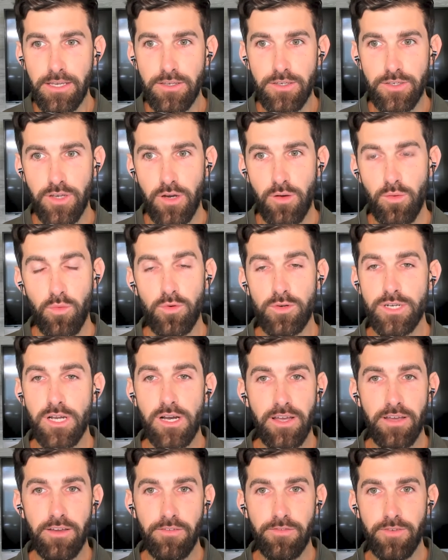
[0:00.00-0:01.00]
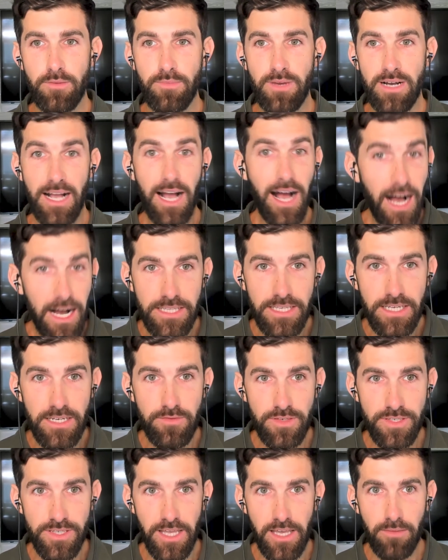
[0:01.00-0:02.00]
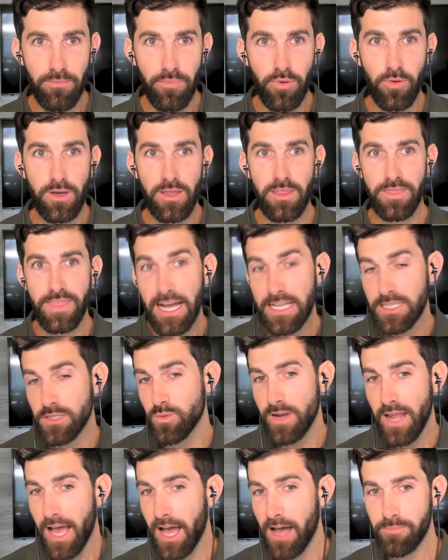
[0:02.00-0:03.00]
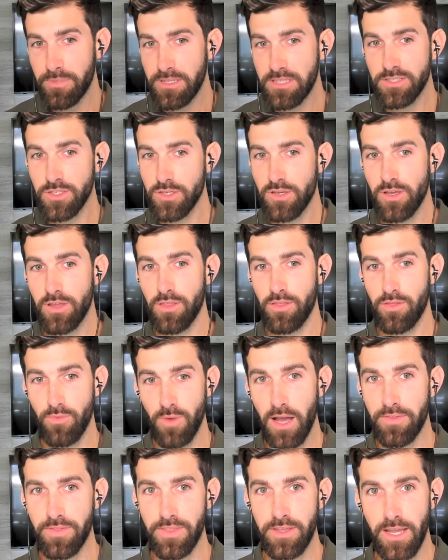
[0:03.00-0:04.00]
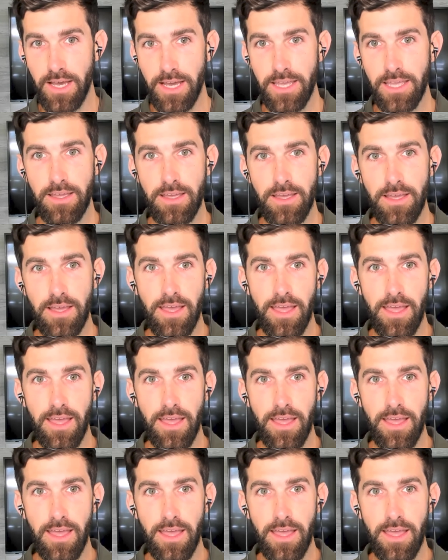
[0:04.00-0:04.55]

So when we're talking from a cognitive standpoint, that's what happens throughout the night.